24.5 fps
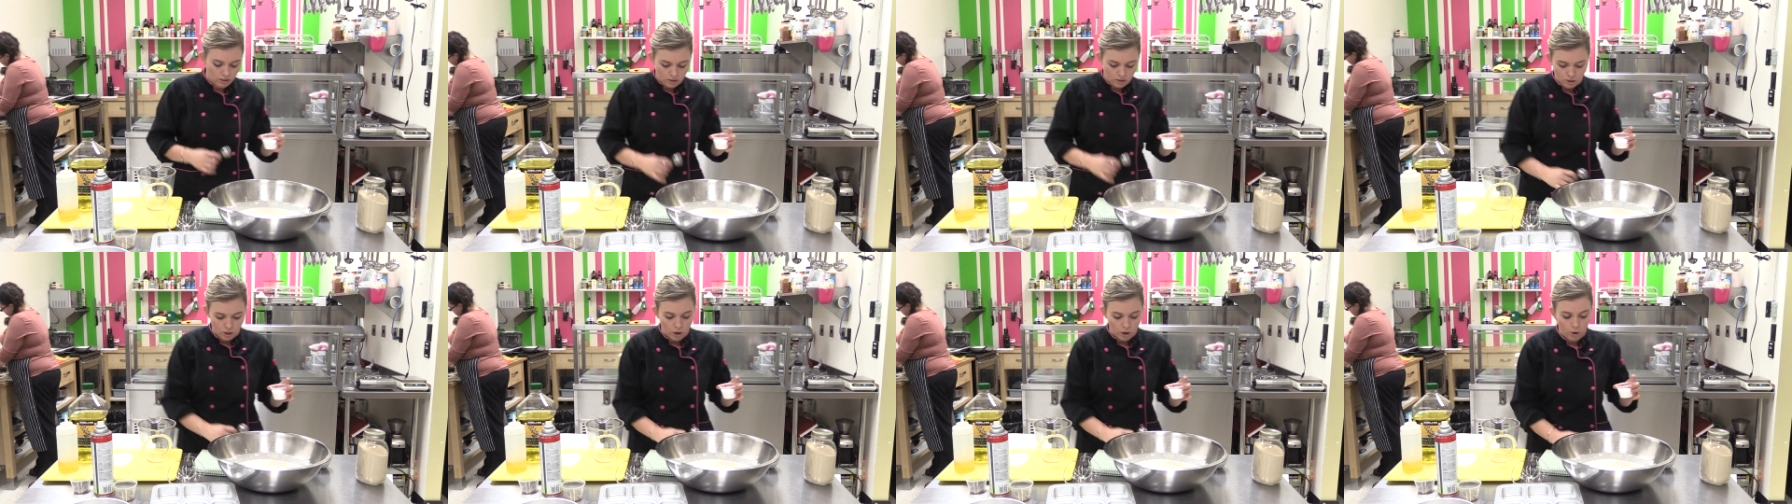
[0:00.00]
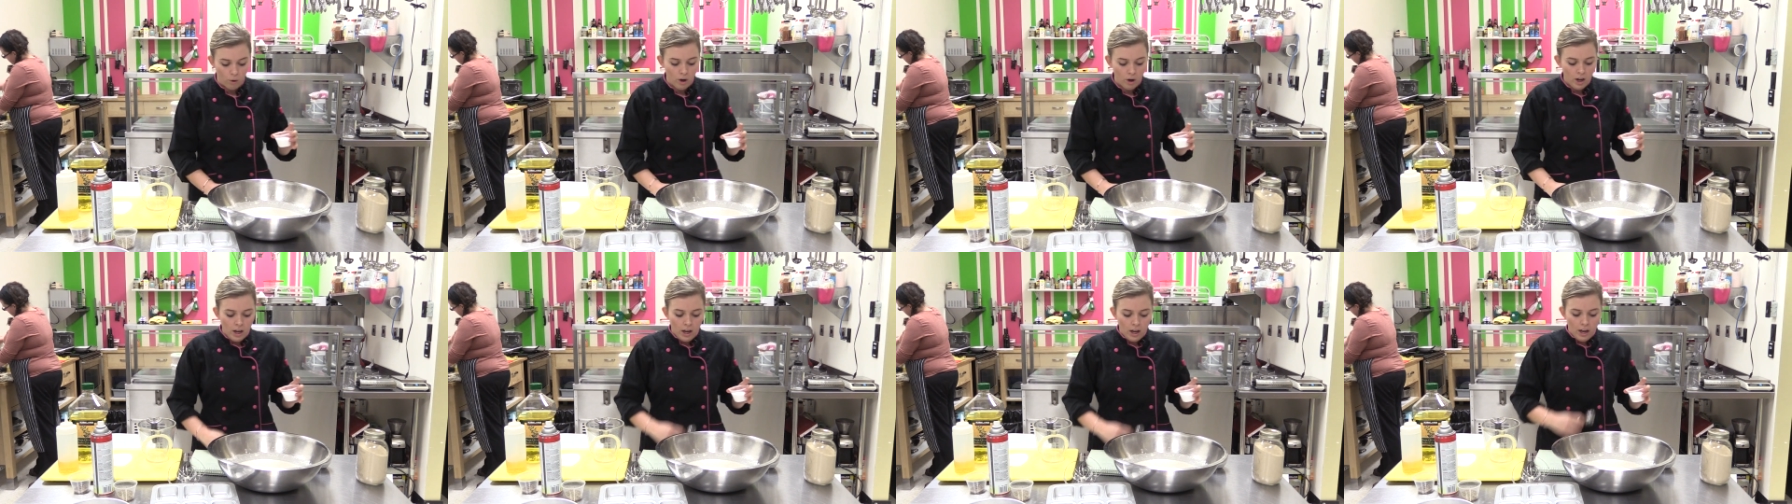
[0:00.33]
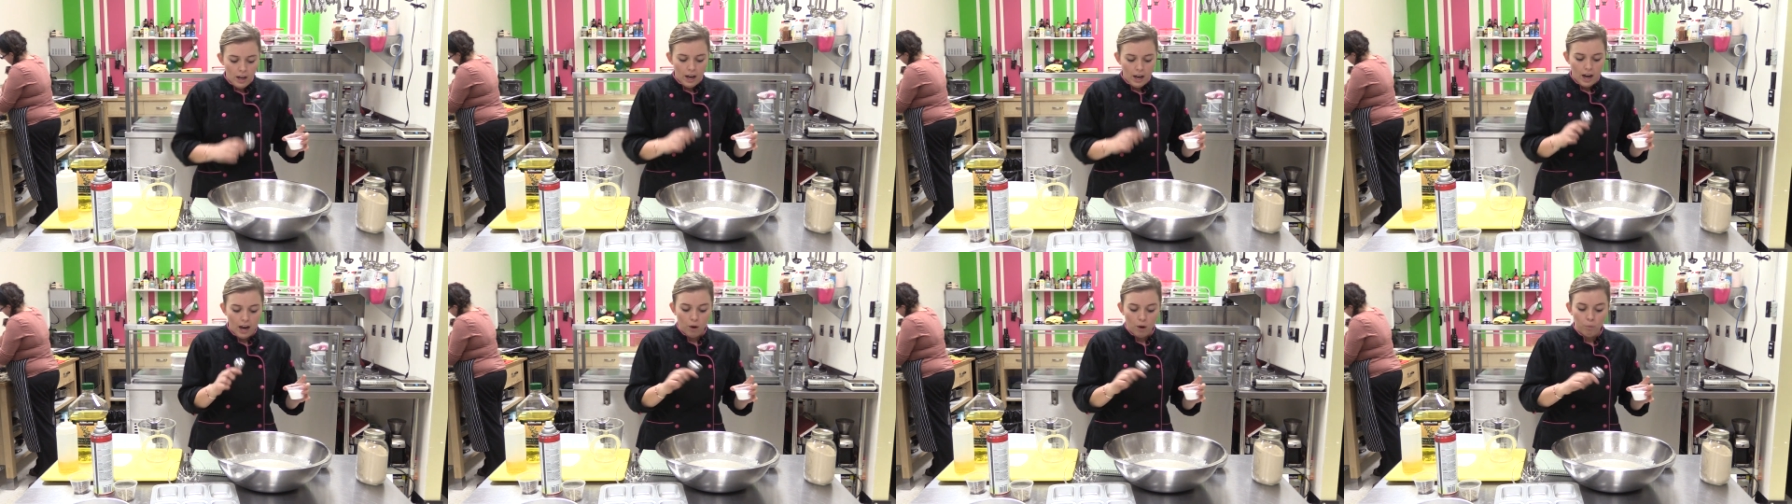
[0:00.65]
So
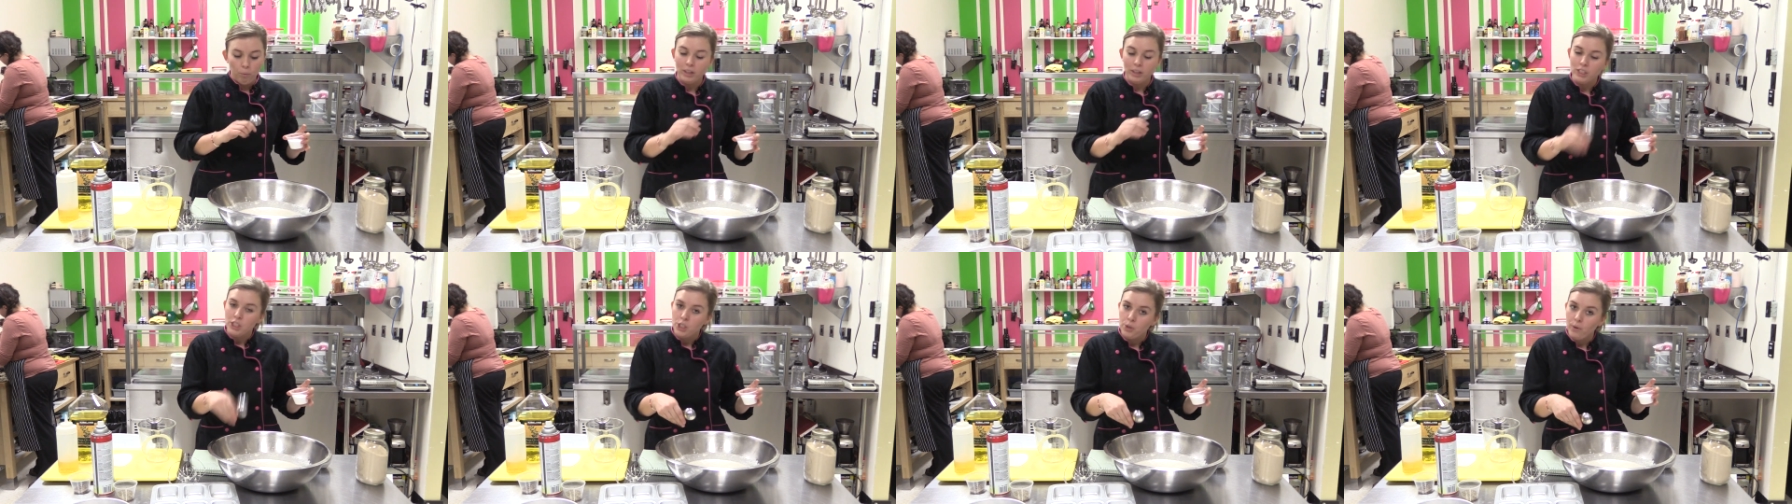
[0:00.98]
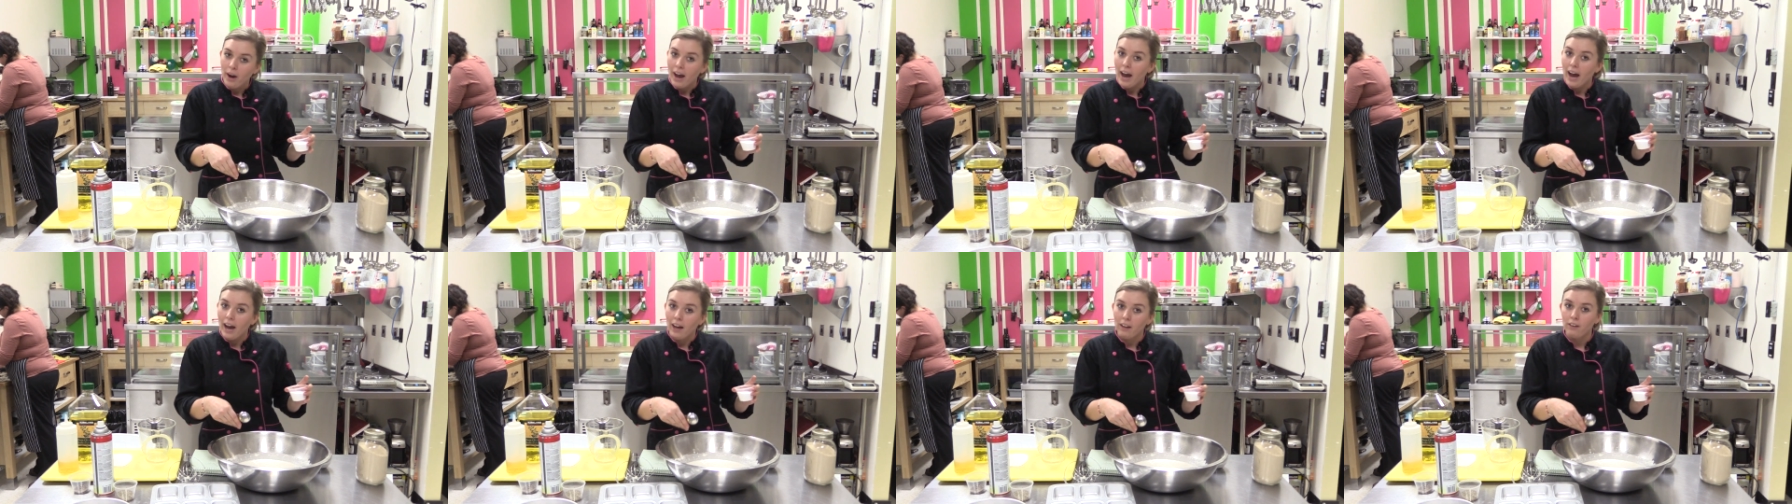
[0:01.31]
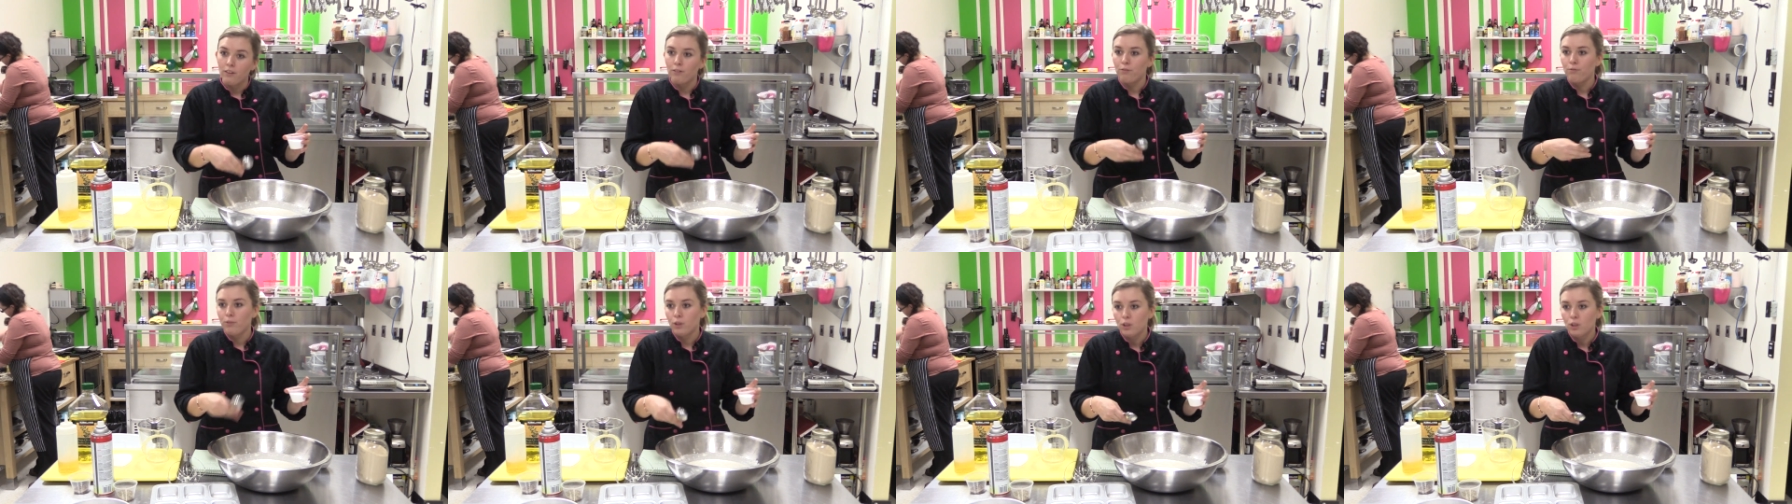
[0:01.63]
once you add
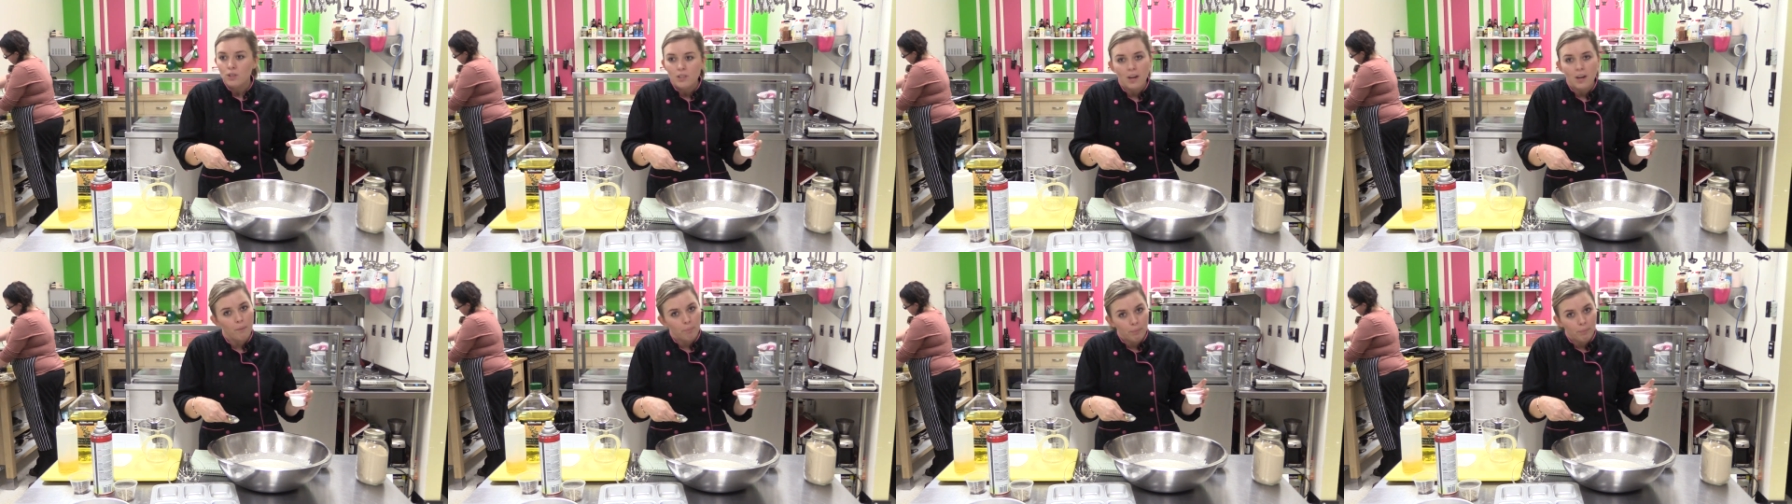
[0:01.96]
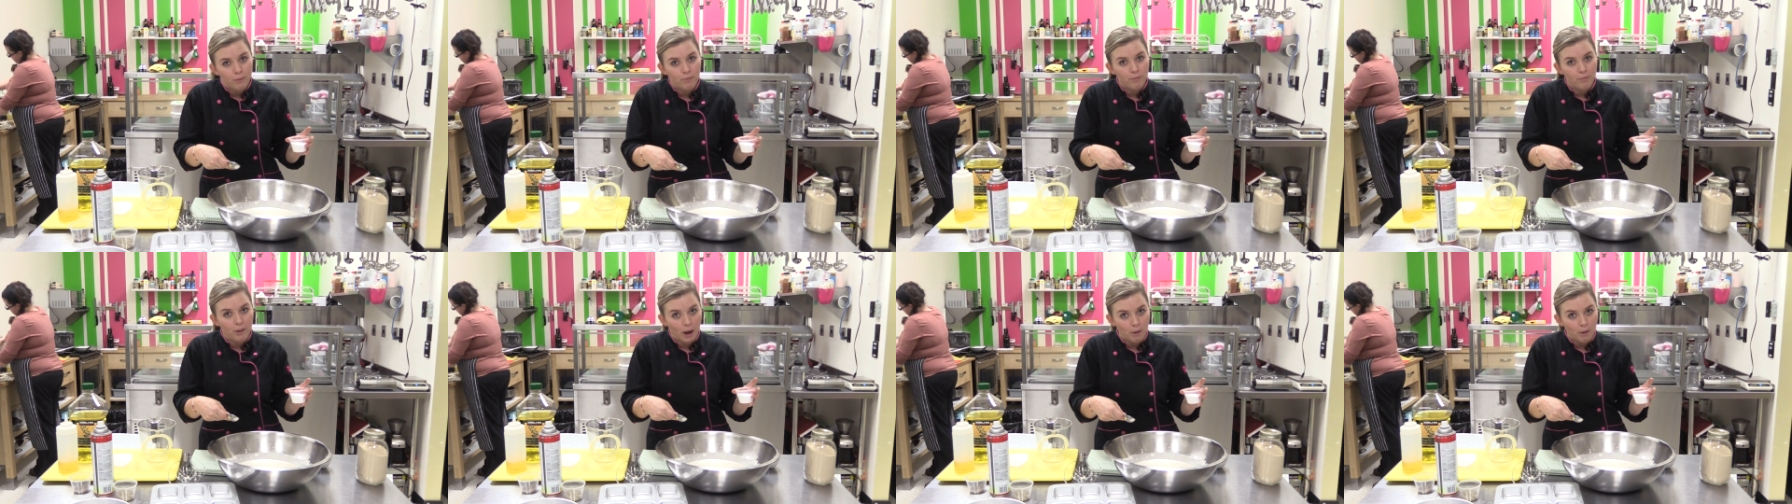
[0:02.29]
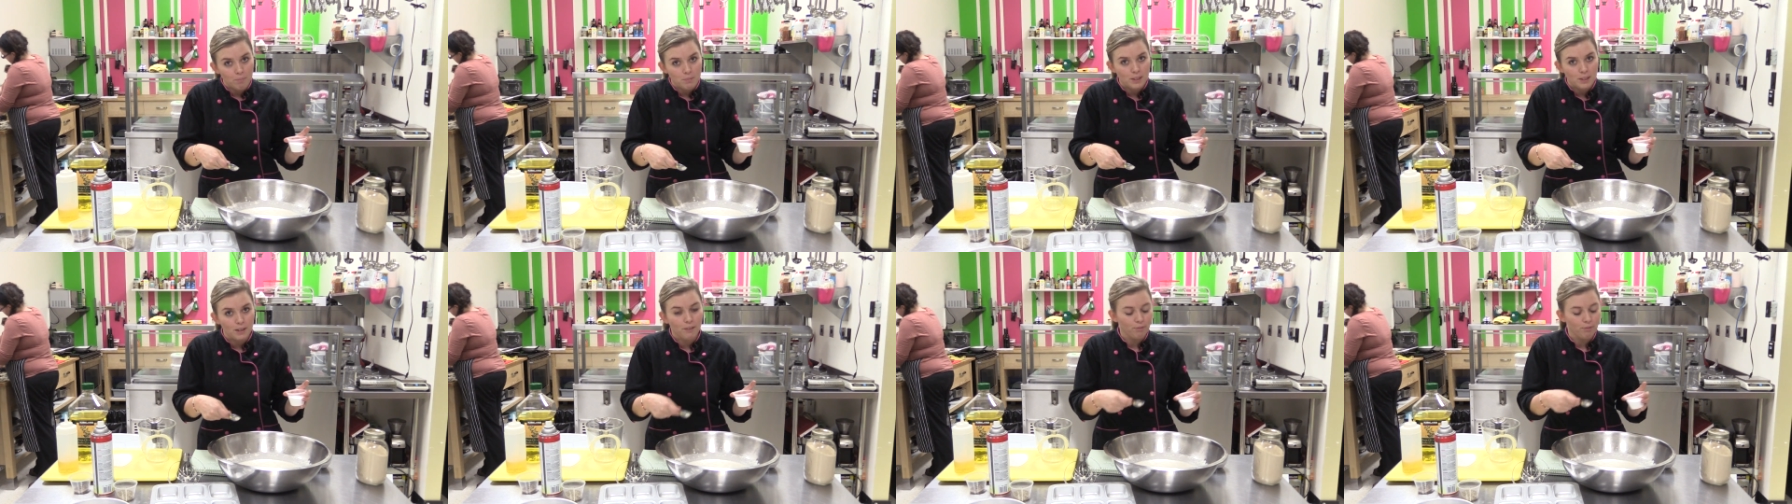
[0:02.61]
the first couple of
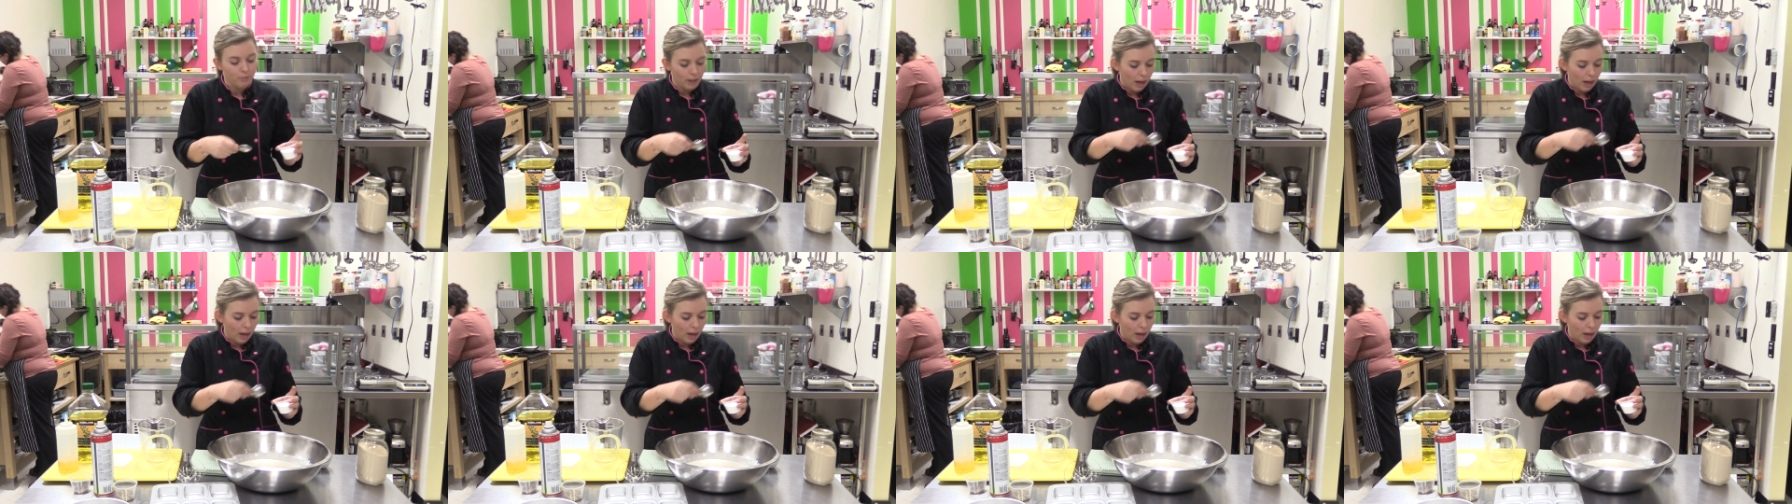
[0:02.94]
cups of